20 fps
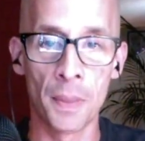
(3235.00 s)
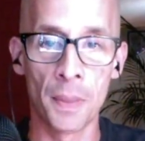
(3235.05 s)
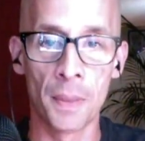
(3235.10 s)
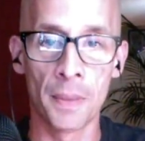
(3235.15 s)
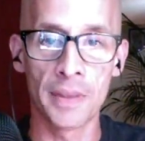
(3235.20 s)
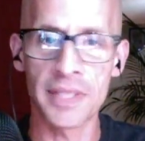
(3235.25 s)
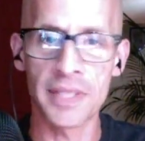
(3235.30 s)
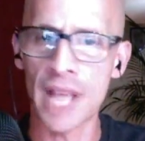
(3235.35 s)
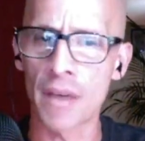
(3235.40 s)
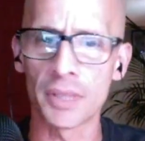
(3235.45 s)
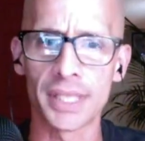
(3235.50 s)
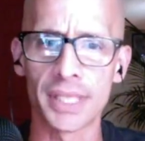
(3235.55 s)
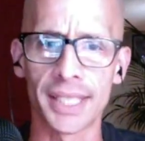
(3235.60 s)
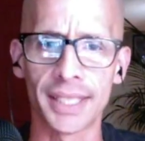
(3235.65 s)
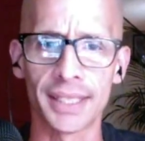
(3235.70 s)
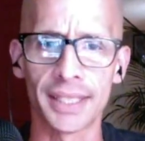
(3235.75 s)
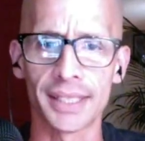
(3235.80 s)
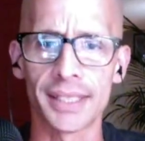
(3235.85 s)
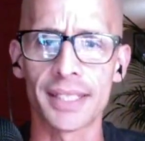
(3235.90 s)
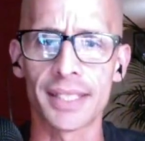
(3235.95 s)
It's not
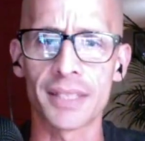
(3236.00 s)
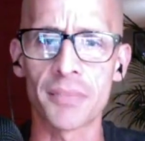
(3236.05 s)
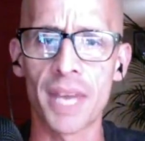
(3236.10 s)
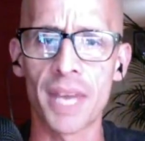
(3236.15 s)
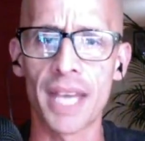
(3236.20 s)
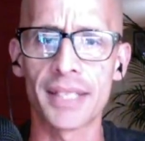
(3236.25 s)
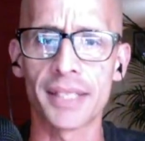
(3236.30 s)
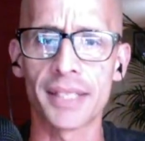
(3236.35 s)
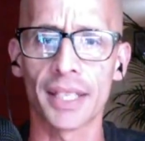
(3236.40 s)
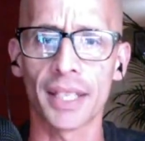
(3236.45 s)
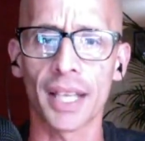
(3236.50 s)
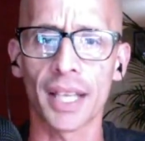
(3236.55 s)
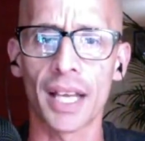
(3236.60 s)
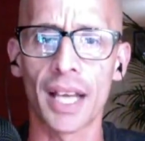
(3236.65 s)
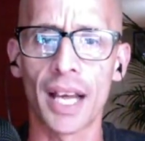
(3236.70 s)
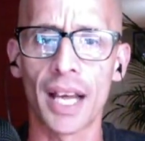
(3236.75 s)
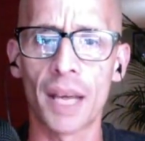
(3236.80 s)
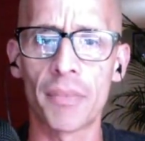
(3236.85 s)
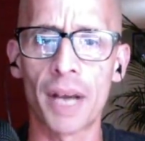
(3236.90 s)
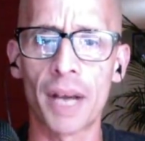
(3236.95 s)
ridiculous, it's amazing.
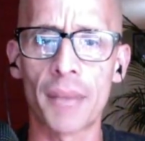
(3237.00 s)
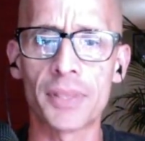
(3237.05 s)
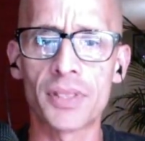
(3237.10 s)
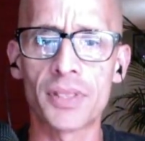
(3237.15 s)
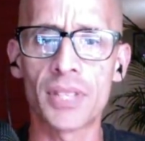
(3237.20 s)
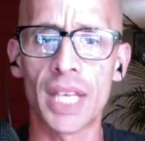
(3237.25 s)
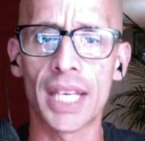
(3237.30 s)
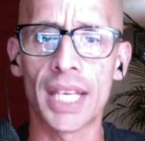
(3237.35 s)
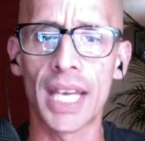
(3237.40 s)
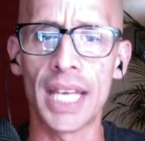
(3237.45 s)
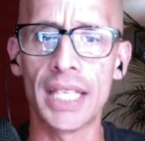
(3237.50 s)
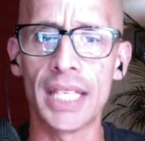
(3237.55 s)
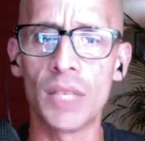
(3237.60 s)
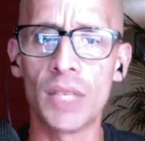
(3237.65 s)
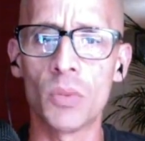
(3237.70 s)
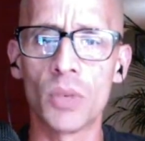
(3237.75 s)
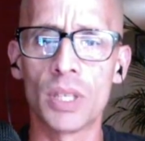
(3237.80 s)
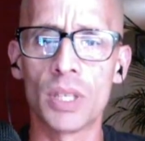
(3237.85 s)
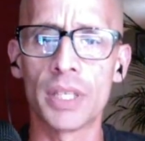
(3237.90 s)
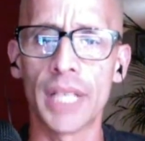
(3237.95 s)
Bob is saying,
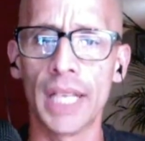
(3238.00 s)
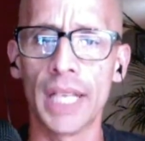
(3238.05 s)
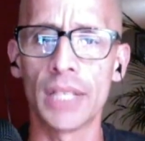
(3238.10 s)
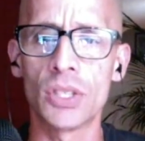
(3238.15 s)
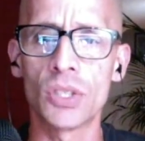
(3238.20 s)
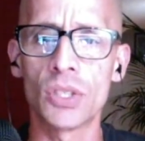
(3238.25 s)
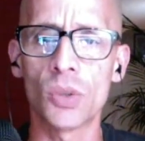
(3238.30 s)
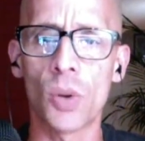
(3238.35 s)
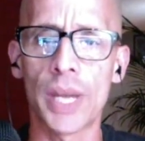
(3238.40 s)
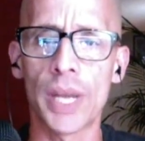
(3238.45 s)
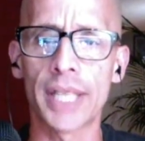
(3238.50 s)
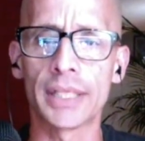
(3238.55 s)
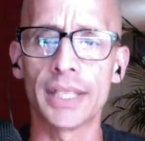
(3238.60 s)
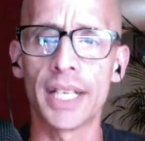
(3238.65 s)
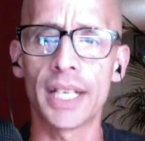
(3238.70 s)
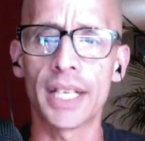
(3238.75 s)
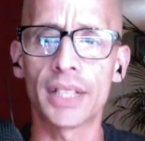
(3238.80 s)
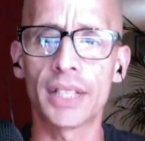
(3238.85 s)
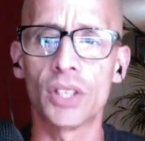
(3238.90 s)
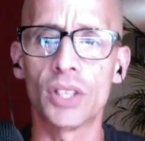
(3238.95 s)
anyone enjoying
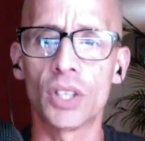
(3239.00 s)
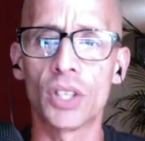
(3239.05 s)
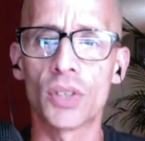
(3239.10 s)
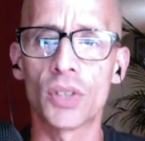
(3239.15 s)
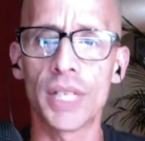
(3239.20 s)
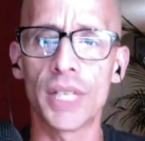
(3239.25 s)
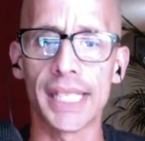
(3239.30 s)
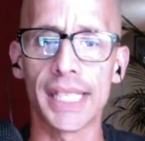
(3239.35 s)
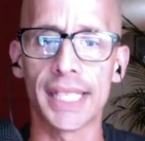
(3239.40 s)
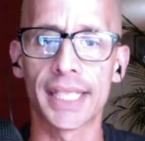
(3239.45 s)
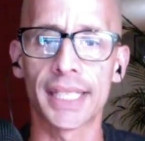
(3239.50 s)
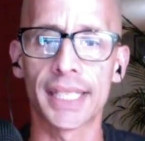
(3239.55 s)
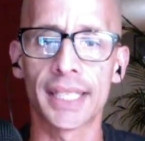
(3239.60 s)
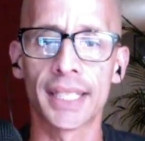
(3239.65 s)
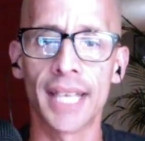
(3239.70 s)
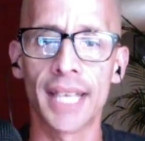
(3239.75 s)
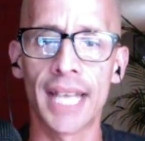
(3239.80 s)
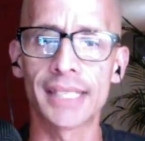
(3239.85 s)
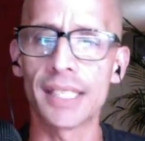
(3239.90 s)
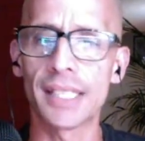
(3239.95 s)
Nick the Greek?
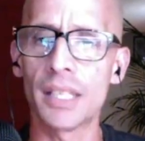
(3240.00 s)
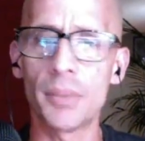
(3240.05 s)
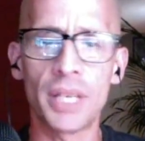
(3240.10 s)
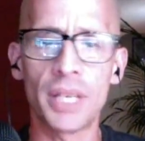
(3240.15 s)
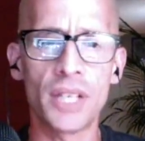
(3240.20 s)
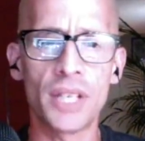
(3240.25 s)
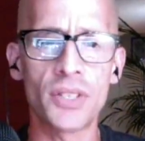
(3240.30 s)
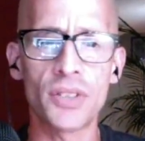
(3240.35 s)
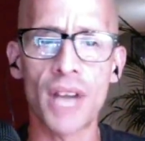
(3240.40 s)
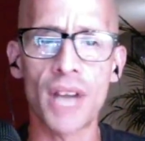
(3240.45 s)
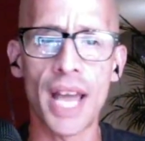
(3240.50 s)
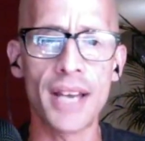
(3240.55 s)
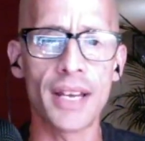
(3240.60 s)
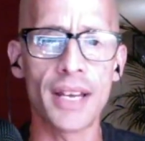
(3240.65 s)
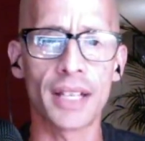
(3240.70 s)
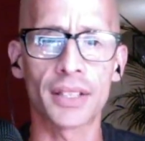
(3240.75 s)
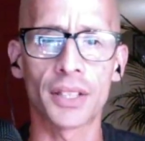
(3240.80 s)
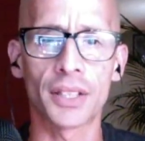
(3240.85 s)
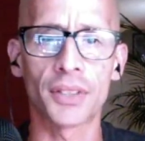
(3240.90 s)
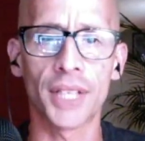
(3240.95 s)
Has anybody tried
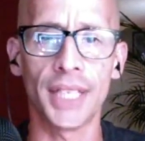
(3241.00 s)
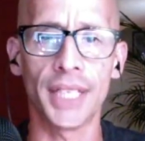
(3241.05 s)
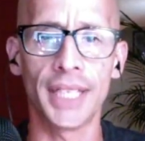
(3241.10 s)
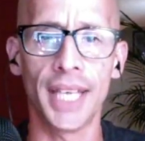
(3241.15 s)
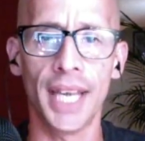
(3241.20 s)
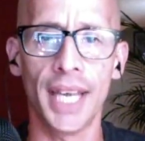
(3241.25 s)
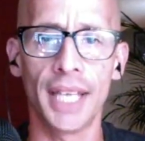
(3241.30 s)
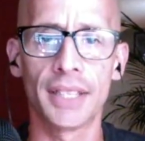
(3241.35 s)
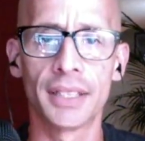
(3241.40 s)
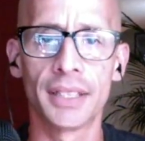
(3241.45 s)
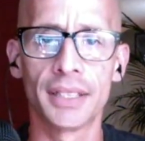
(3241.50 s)
Nick the Greek yet?